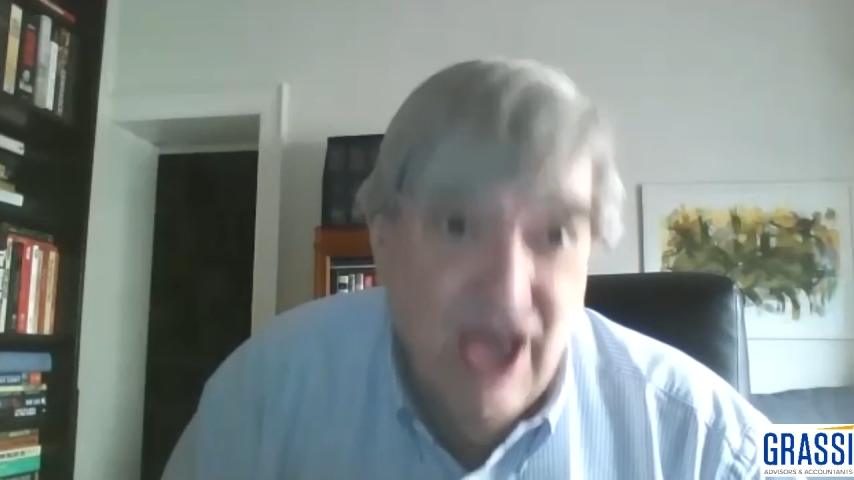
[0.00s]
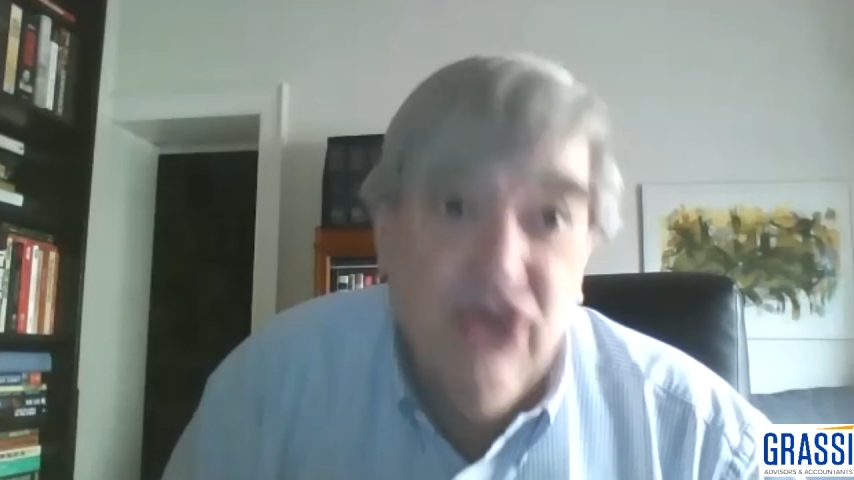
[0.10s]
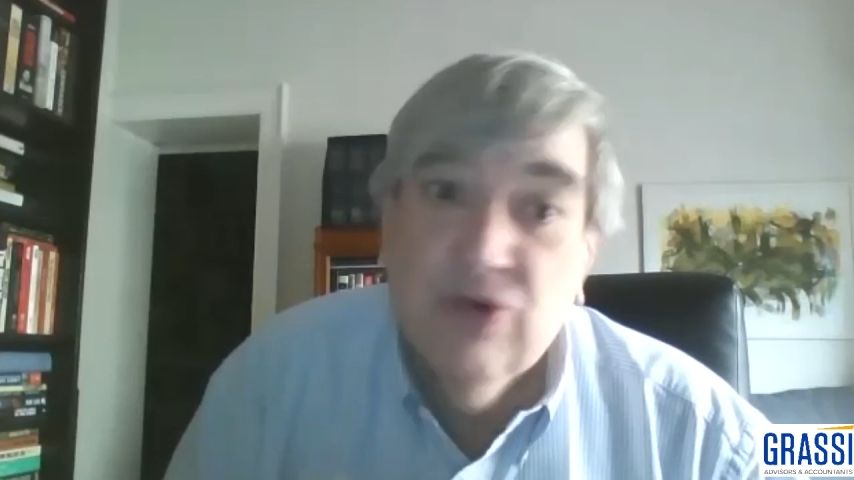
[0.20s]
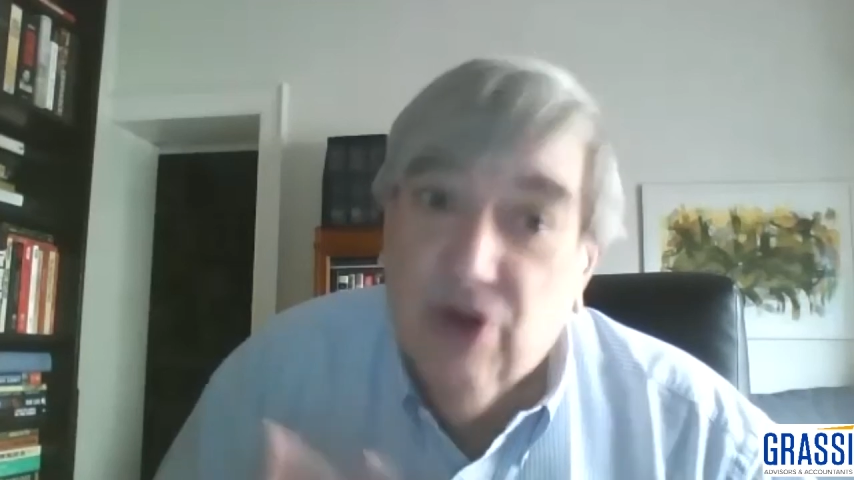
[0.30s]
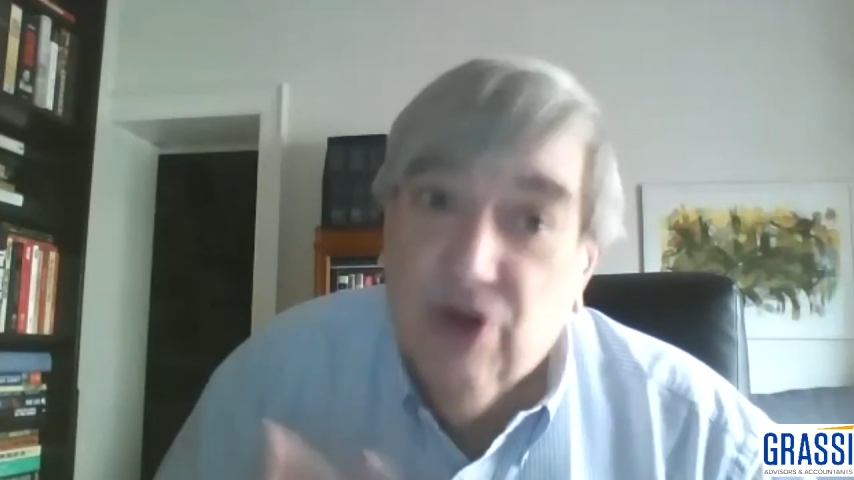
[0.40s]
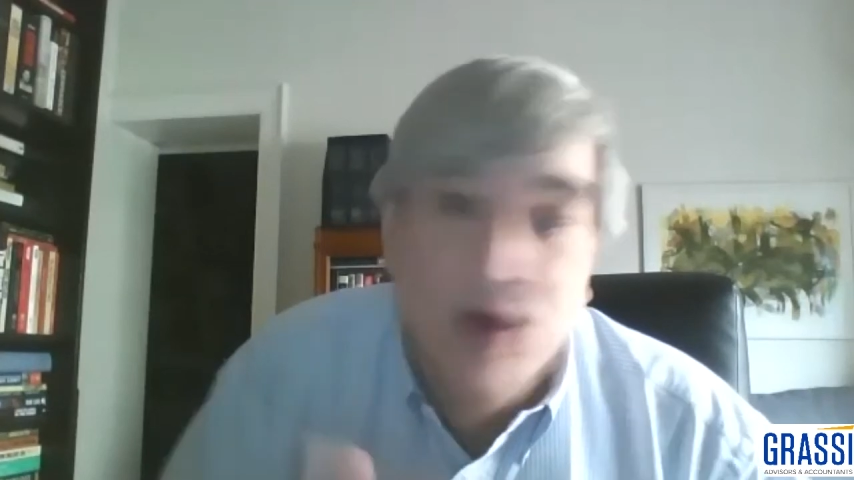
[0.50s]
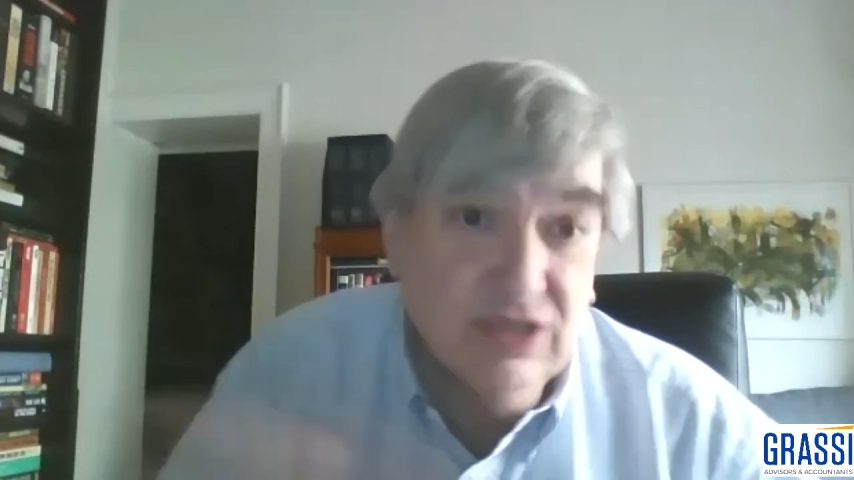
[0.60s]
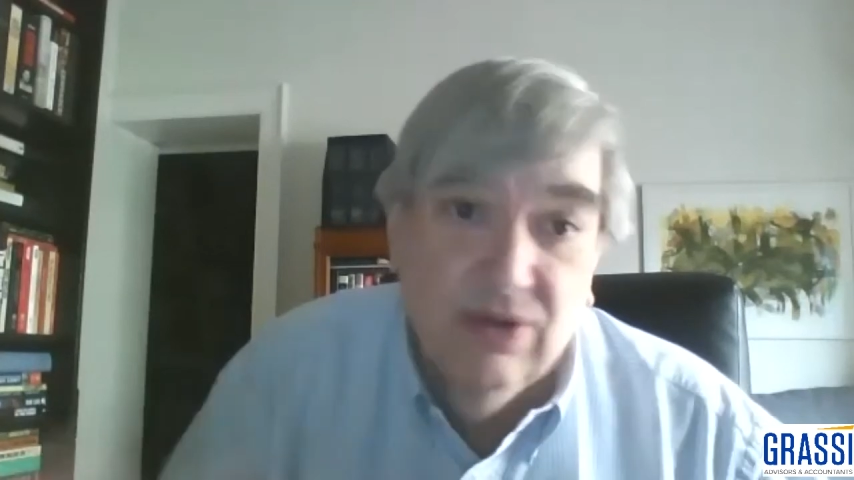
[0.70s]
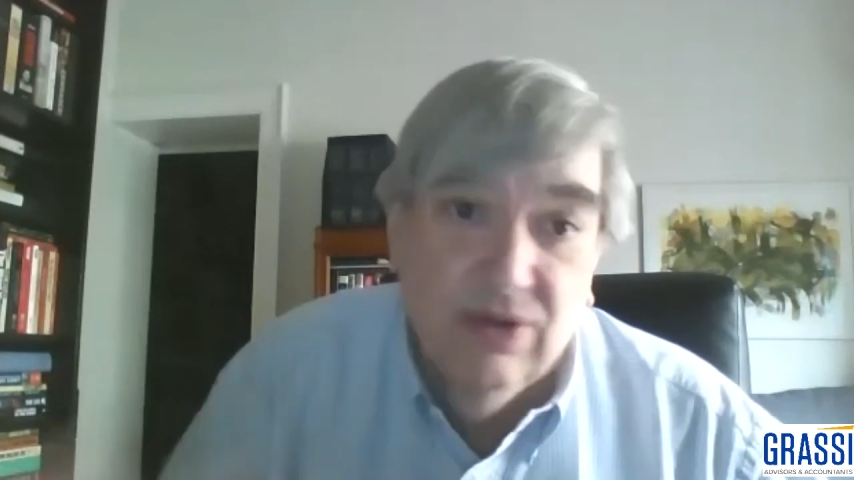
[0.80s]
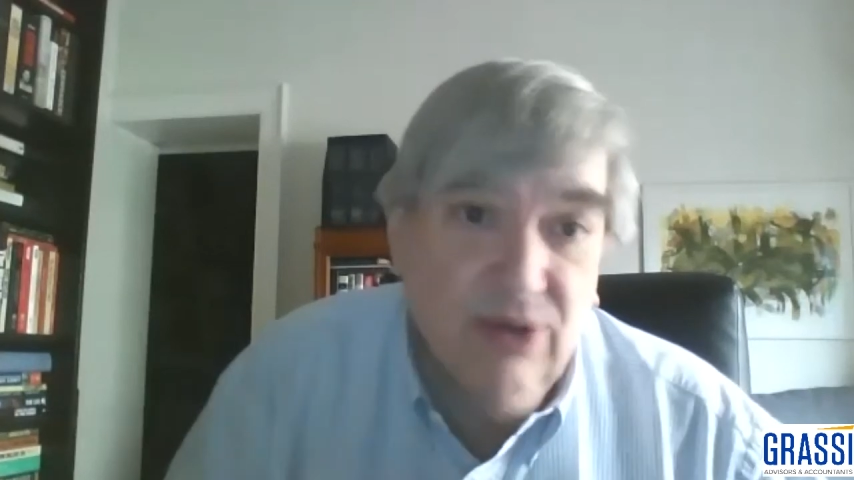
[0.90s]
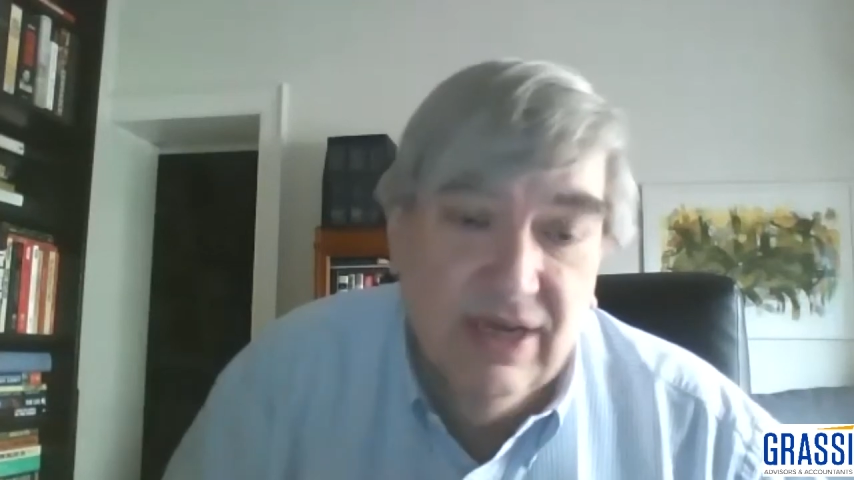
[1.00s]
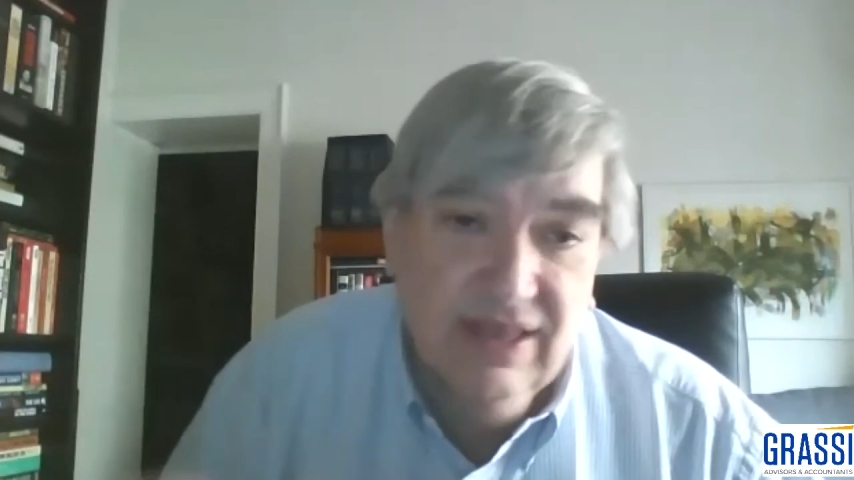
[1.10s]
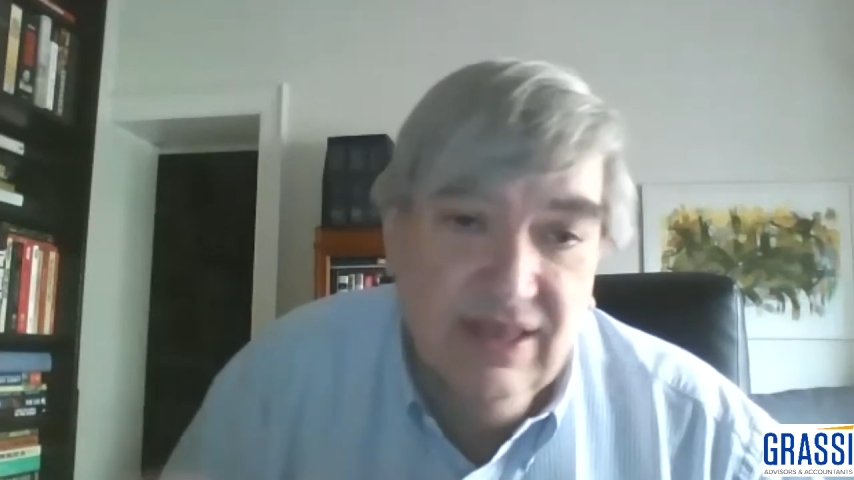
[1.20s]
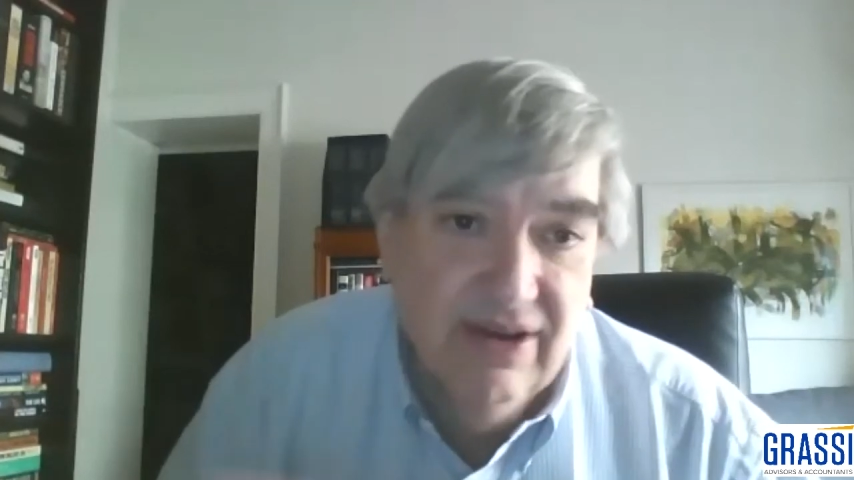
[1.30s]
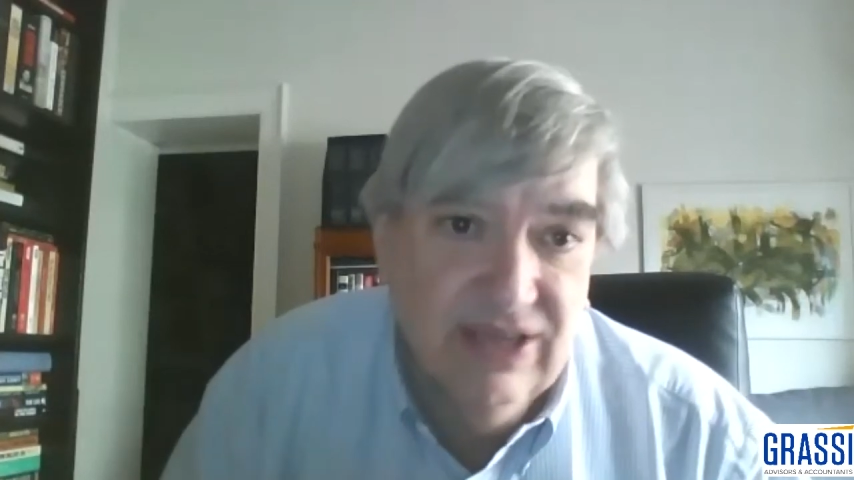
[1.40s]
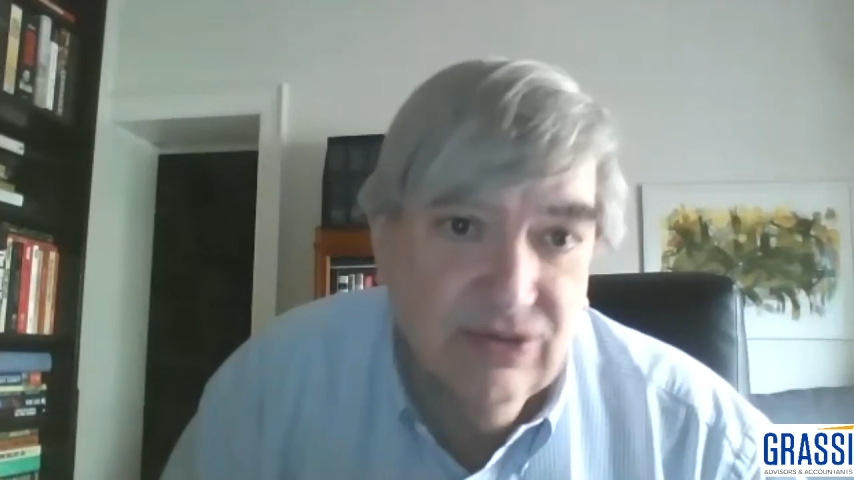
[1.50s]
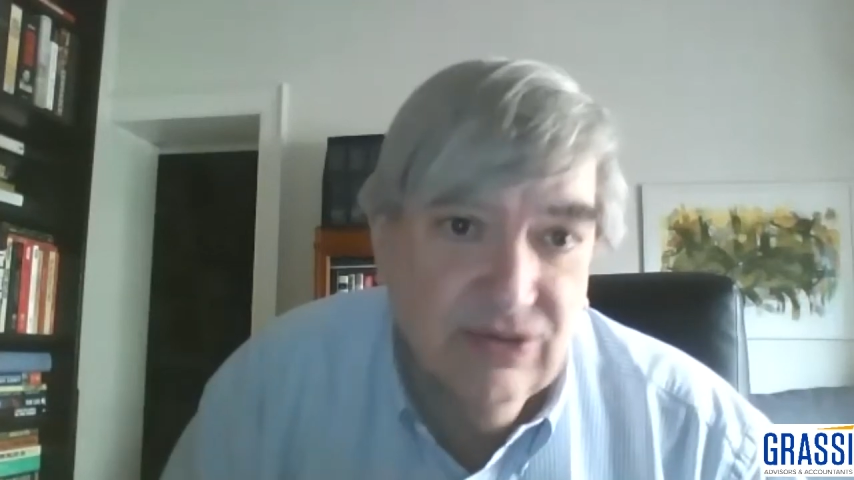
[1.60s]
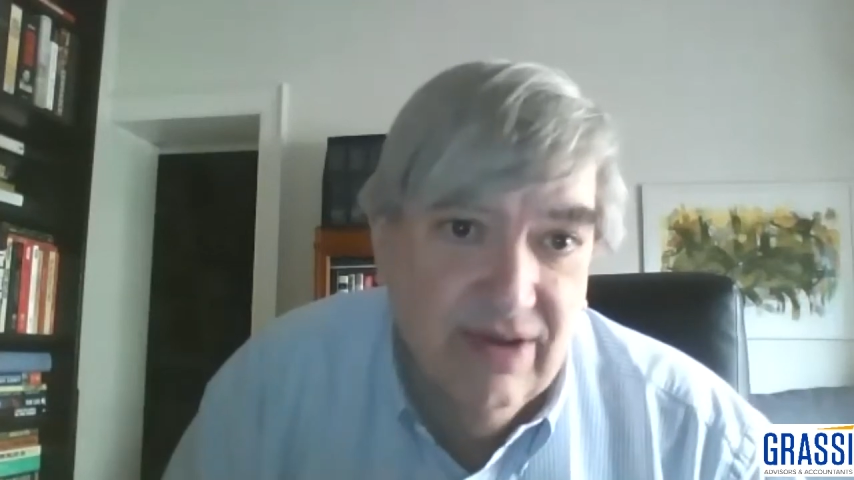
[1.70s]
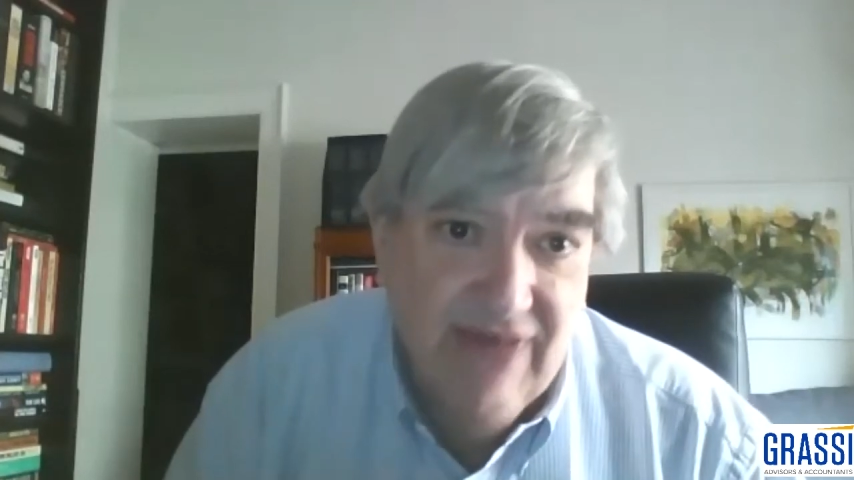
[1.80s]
You can also look at their history of